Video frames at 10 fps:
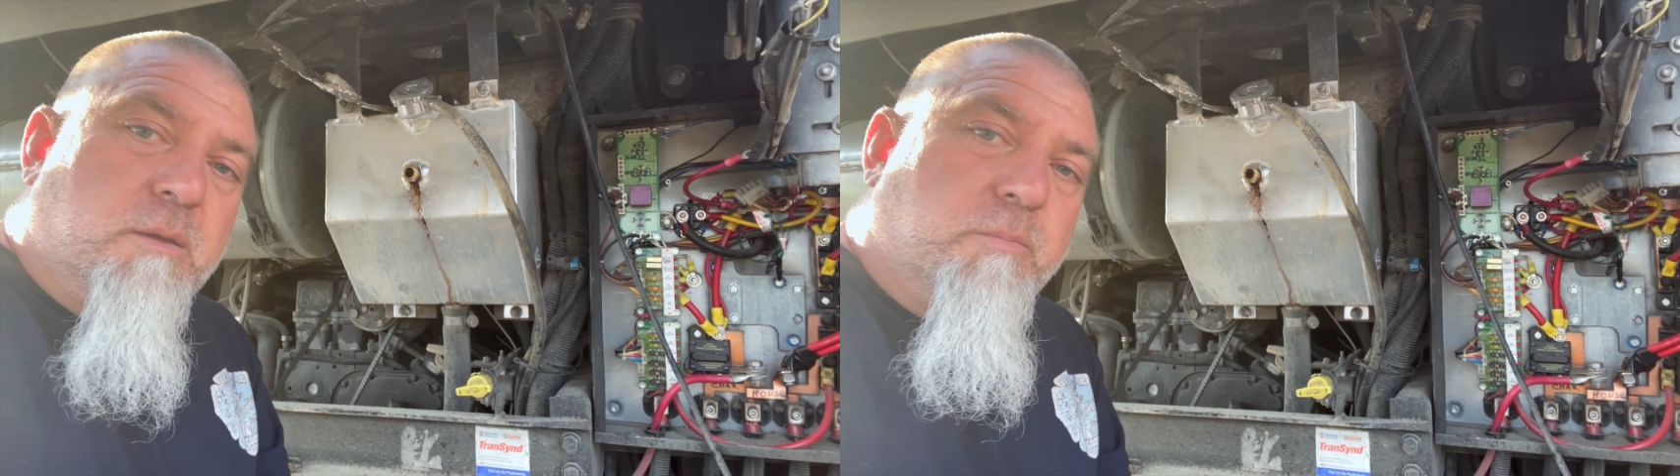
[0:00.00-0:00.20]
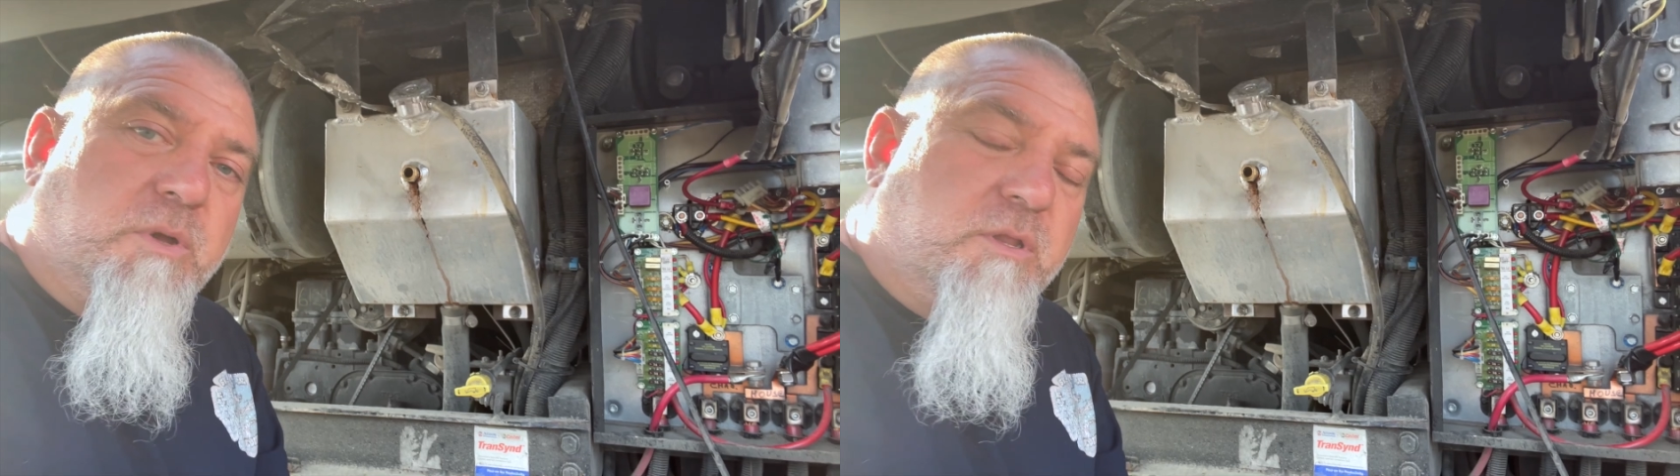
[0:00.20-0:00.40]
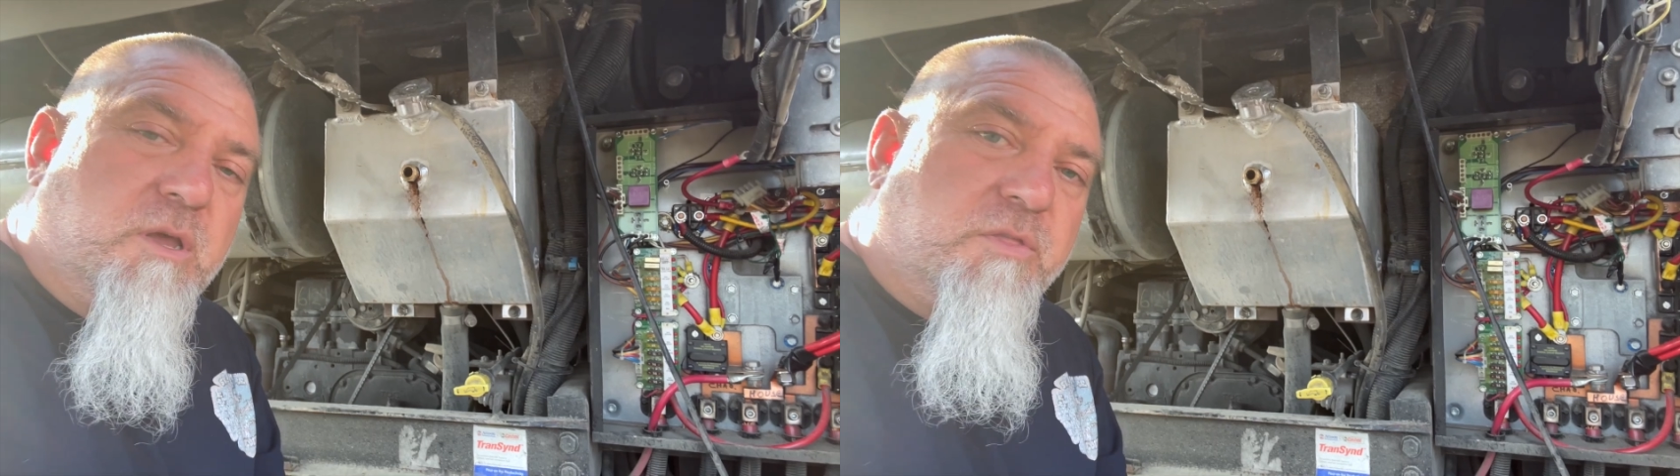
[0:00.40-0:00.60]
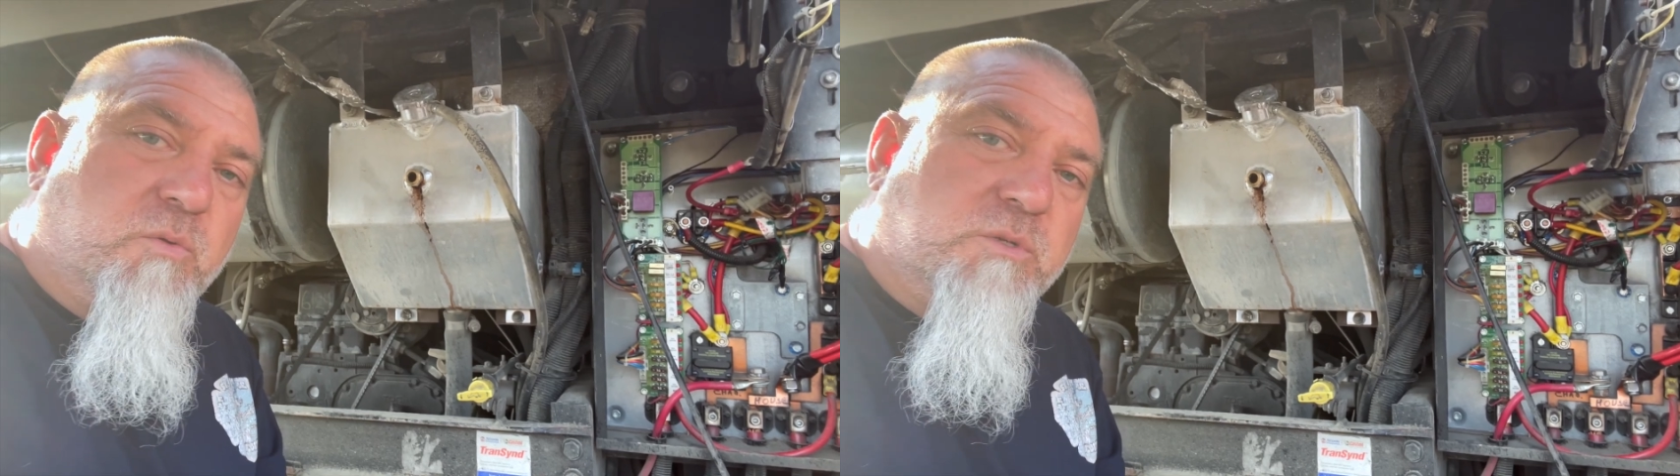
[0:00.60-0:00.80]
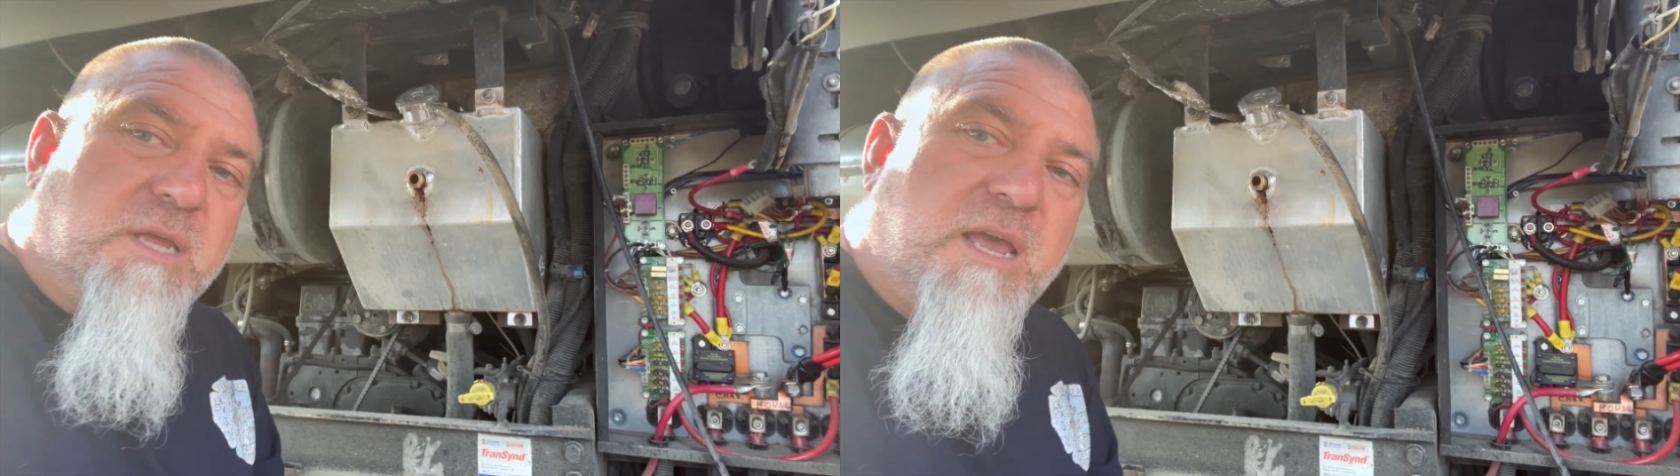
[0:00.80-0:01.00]
but nothing
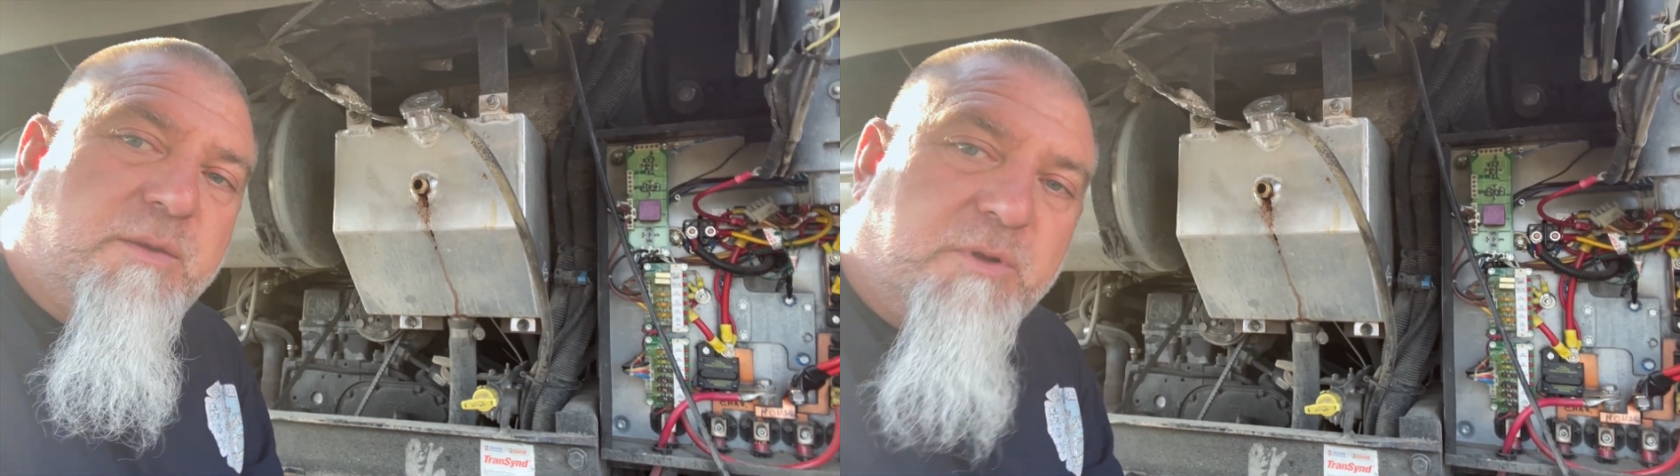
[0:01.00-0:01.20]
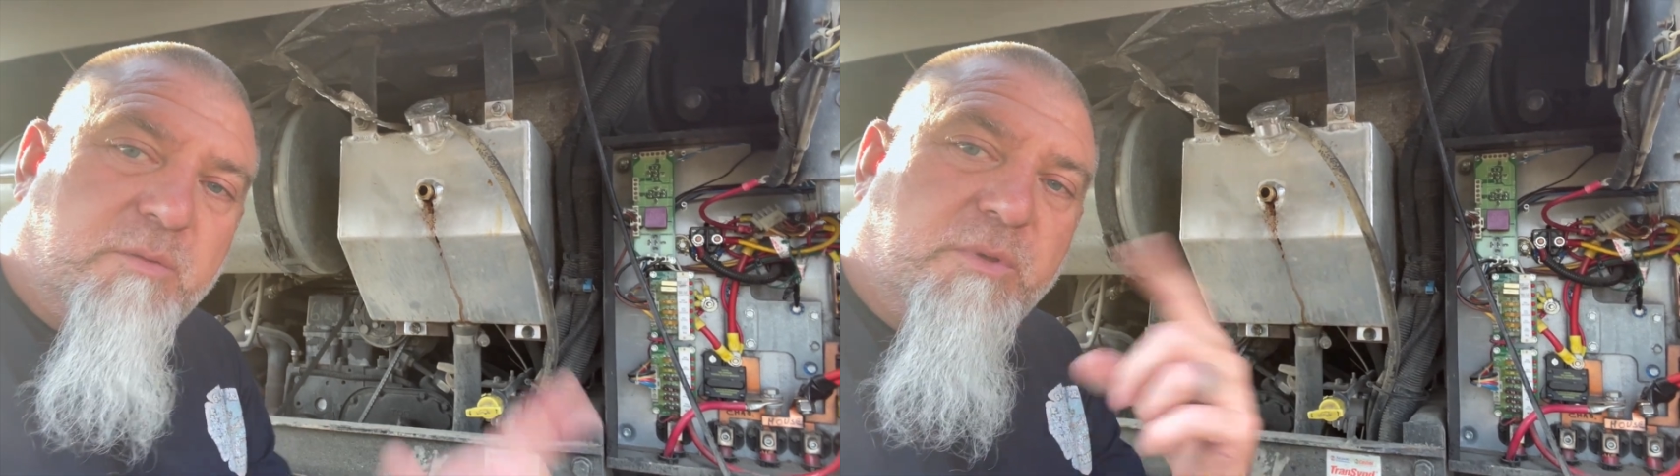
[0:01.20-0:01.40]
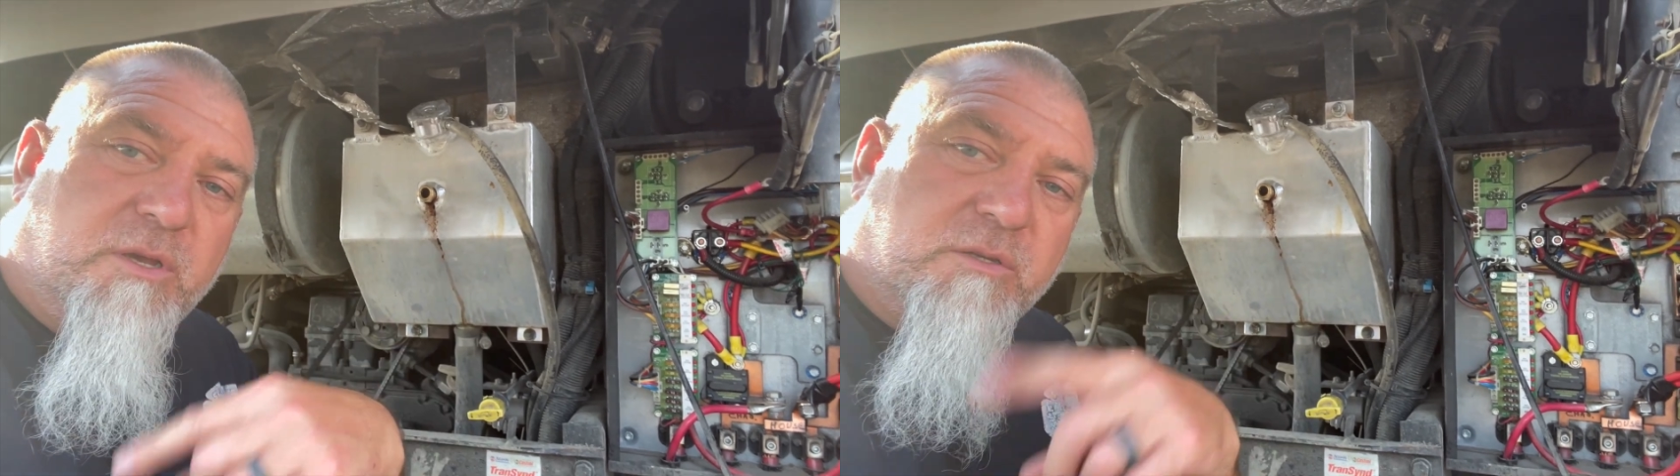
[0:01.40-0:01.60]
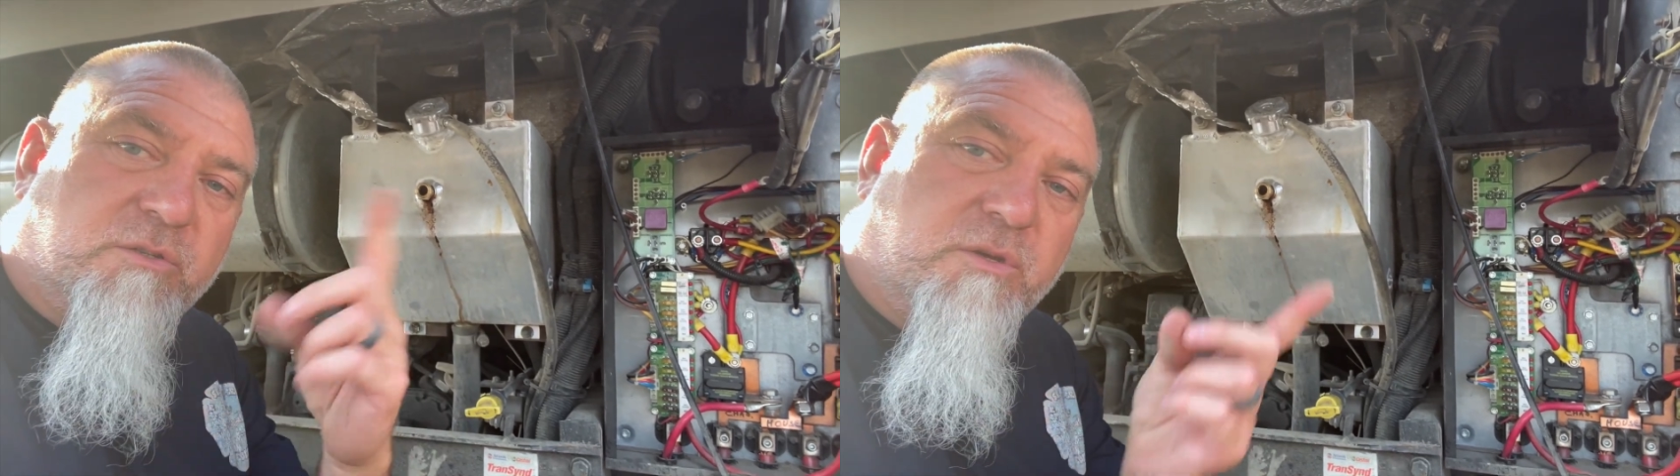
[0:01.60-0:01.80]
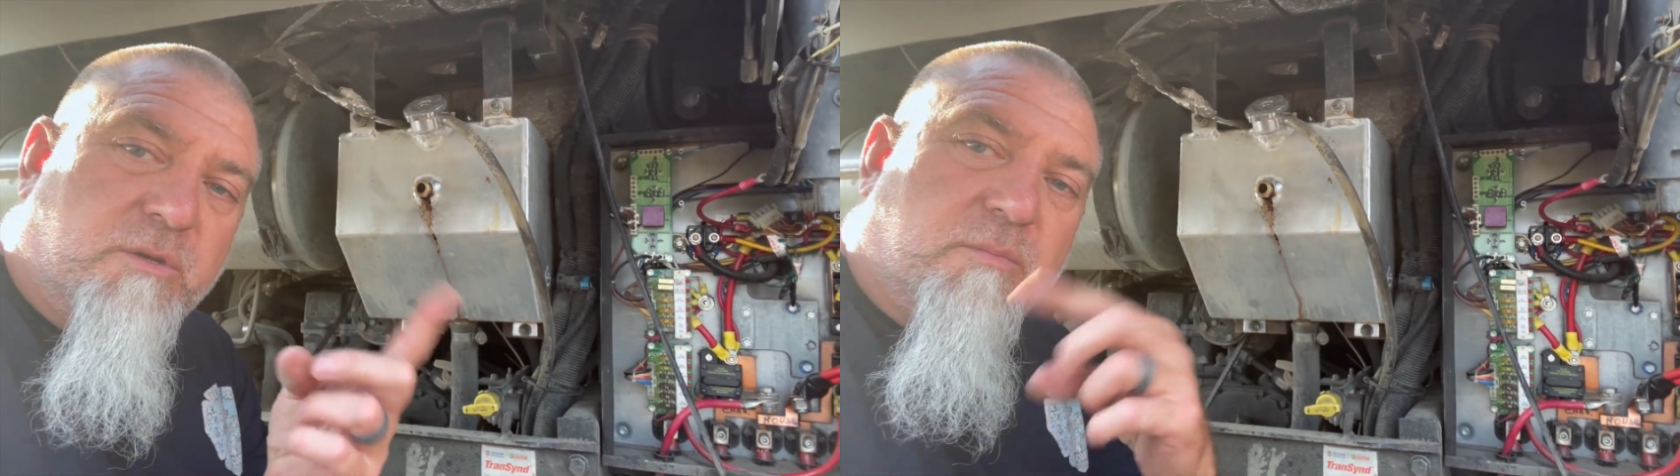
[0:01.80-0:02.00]
was happening because
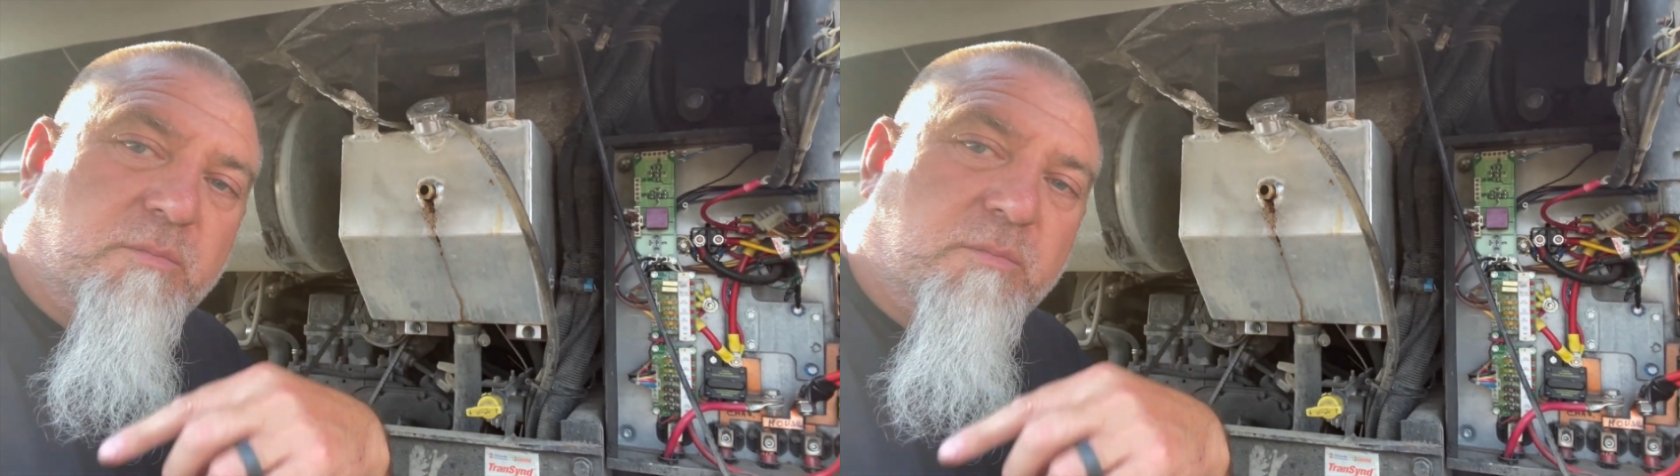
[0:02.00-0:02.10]
the